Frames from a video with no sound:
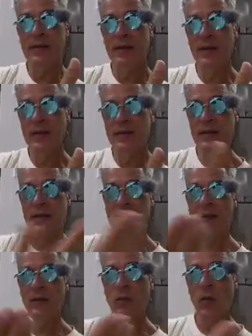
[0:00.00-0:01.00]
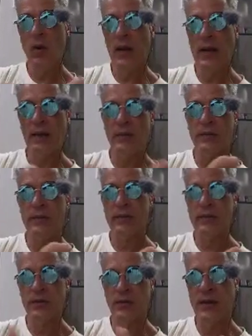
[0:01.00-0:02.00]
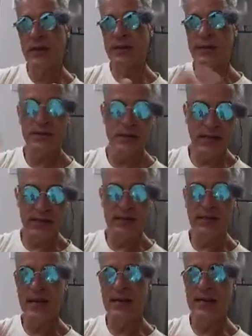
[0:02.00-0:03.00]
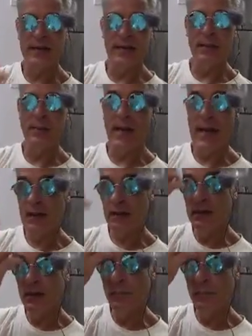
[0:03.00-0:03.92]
extend that wall out so that it's kind of in the back a little